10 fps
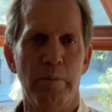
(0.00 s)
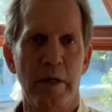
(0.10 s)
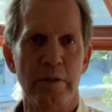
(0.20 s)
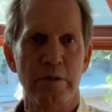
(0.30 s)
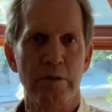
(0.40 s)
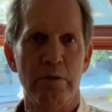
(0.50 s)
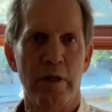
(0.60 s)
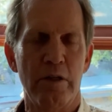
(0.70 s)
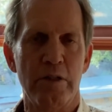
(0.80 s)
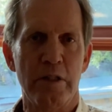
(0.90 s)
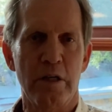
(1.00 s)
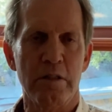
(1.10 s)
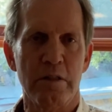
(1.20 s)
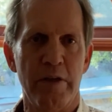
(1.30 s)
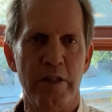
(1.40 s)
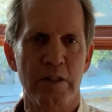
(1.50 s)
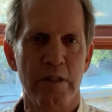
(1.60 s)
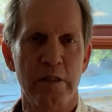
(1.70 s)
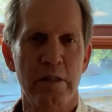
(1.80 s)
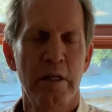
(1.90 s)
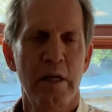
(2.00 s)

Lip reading: as to the energy conservation.